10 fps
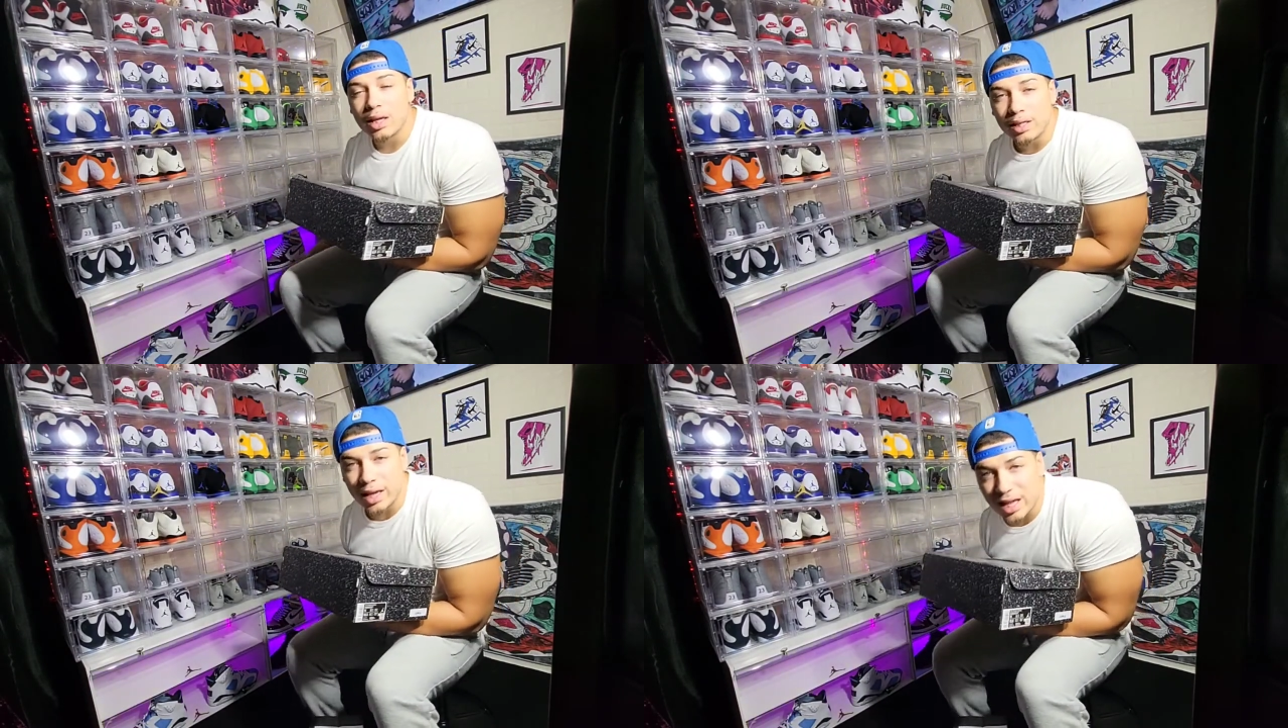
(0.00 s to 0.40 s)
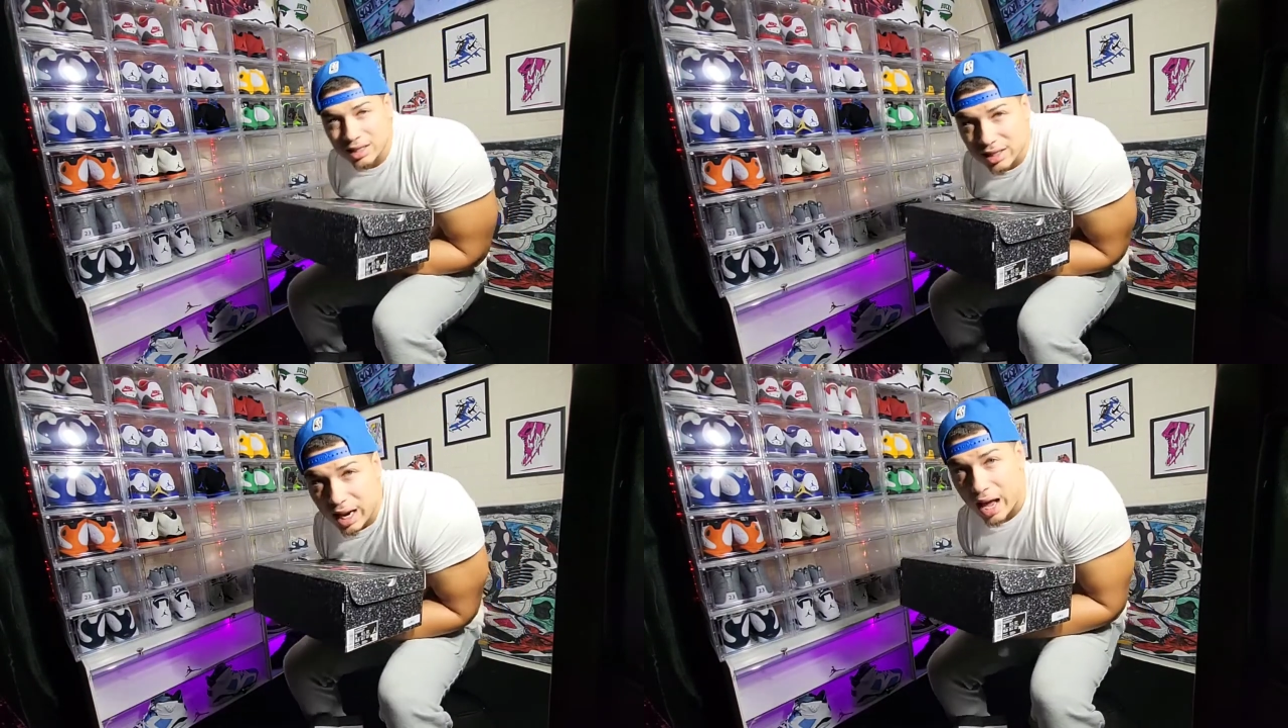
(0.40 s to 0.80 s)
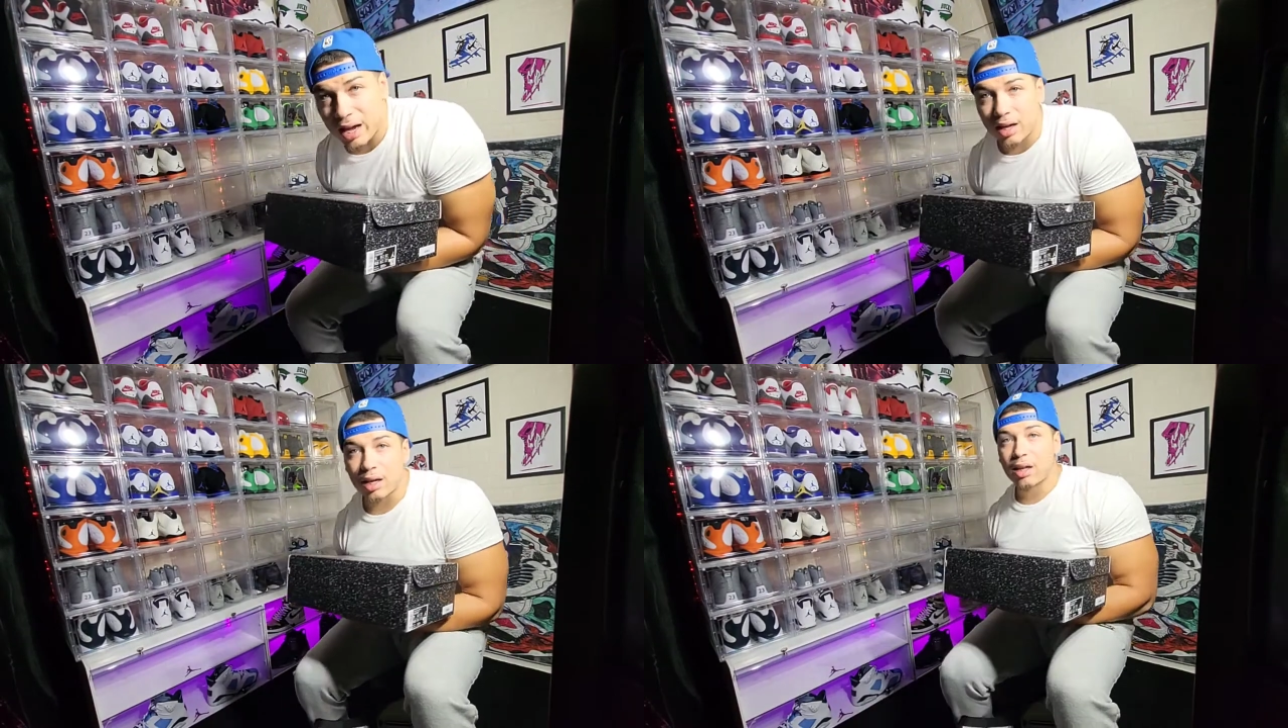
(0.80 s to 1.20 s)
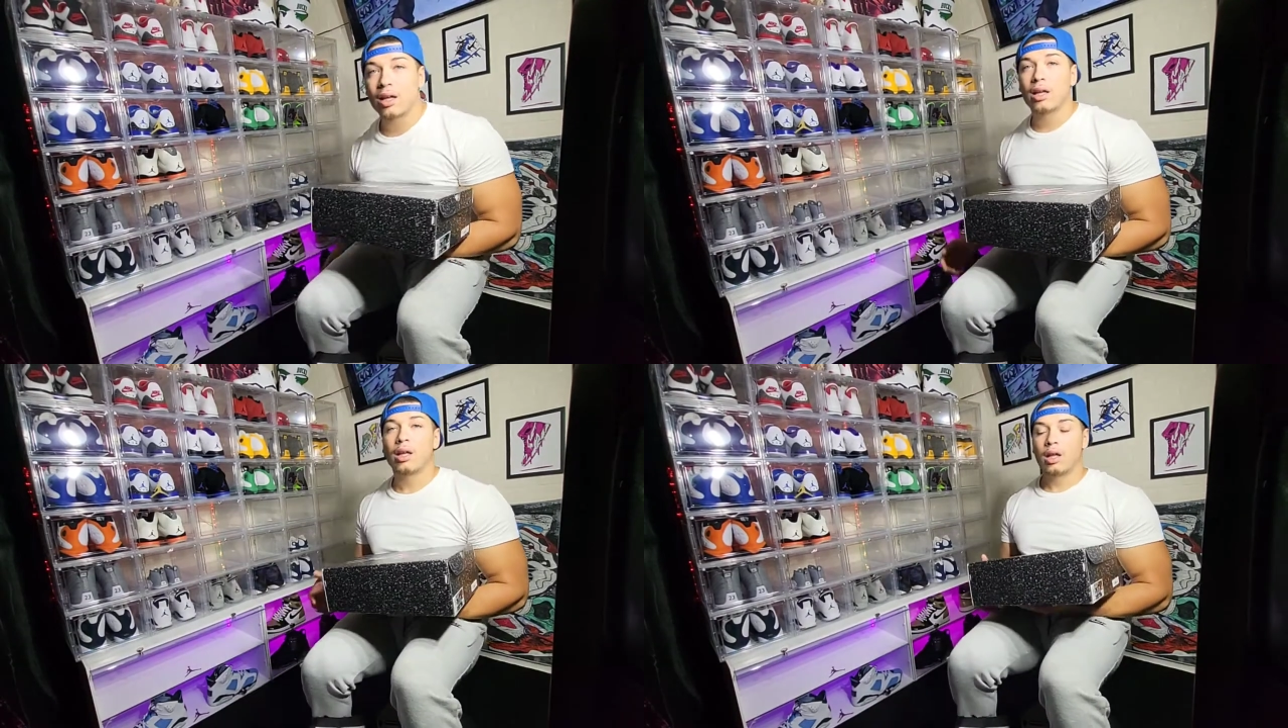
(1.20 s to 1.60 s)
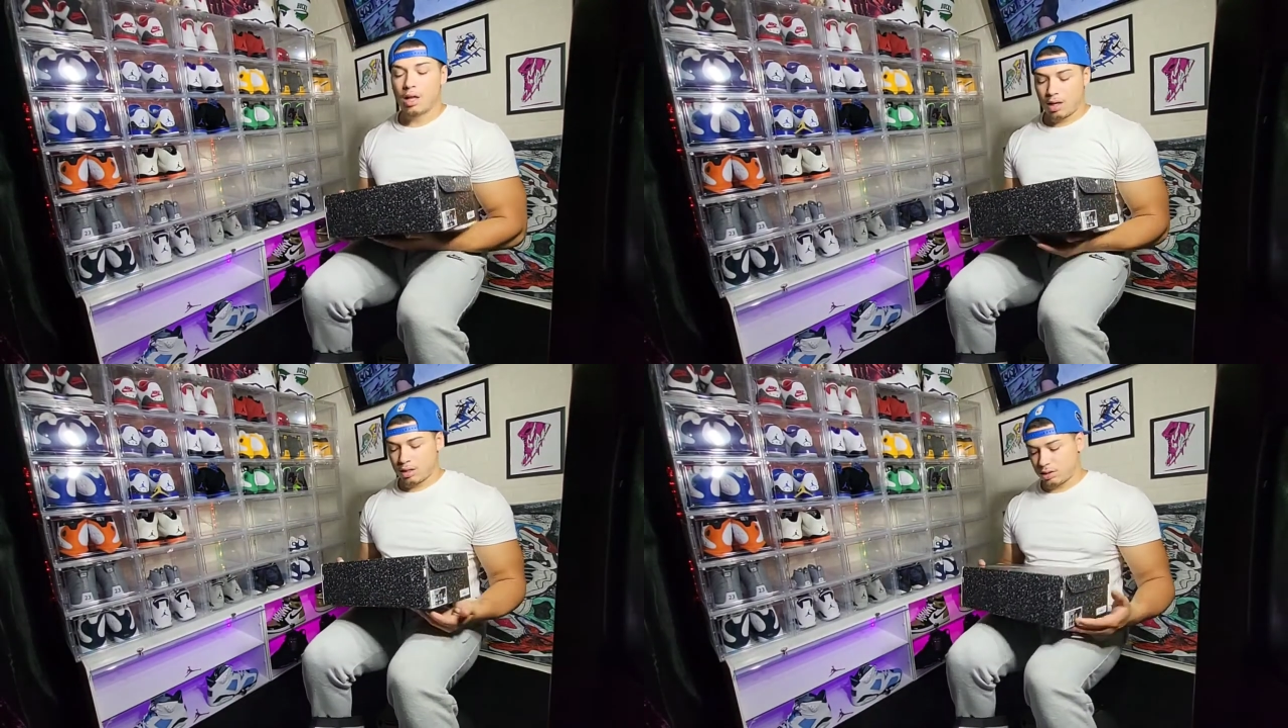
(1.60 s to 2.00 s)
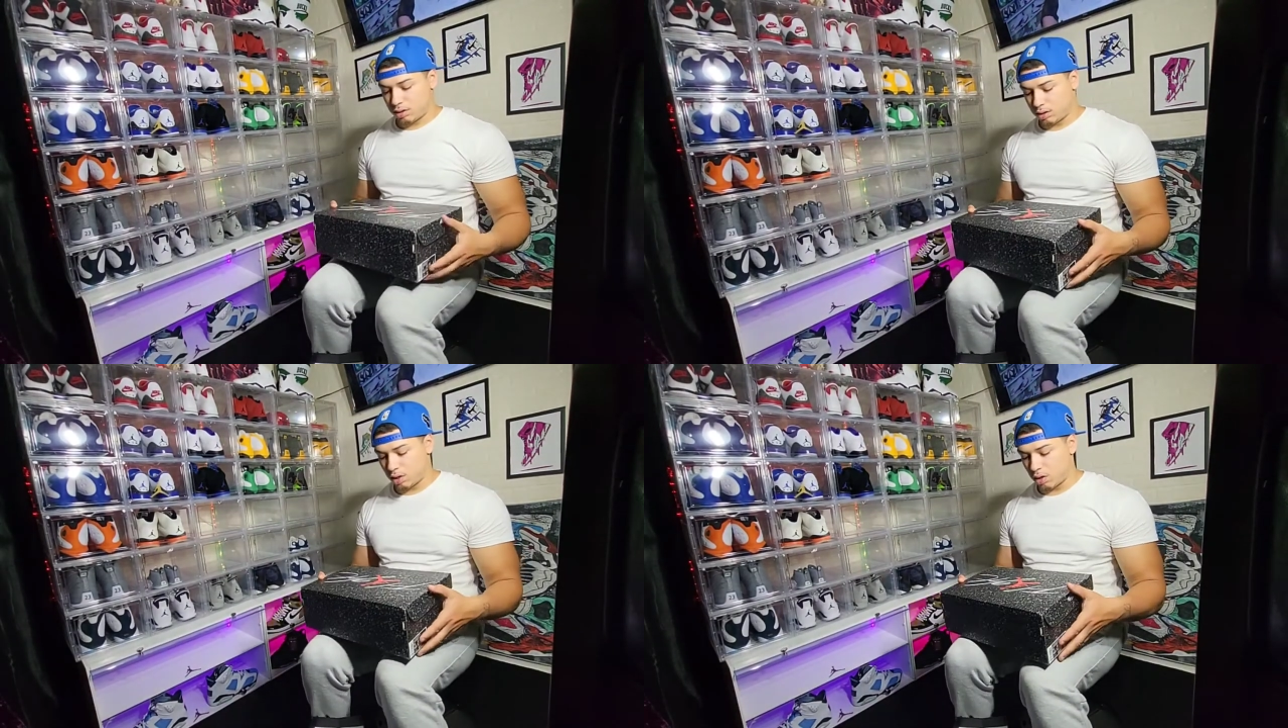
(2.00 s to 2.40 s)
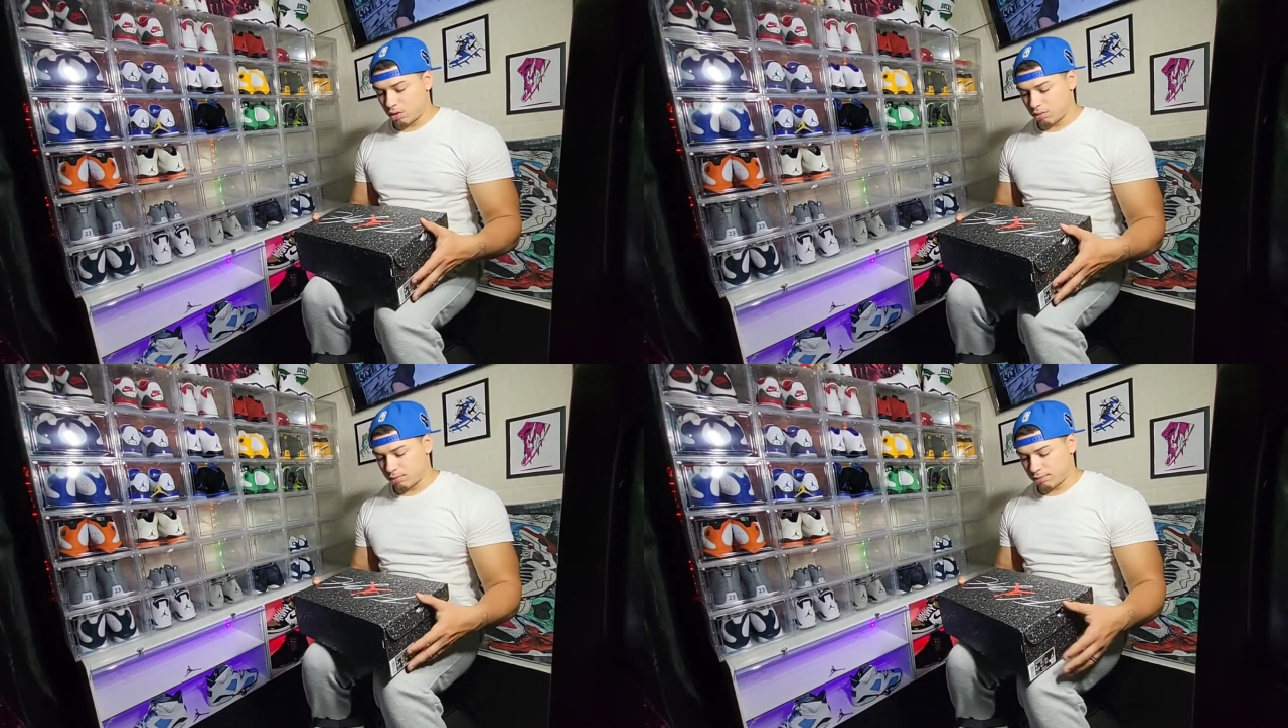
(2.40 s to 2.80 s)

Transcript: dead stock. So